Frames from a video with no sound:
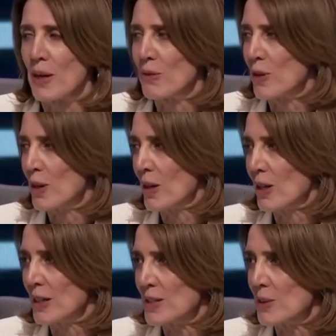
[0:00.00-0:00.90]
proud of our
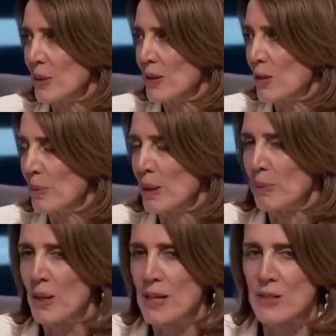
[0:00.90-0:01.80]
colleagues who won the
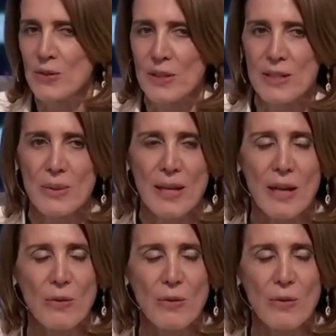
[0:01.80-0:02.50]
Nobel Prize for this, with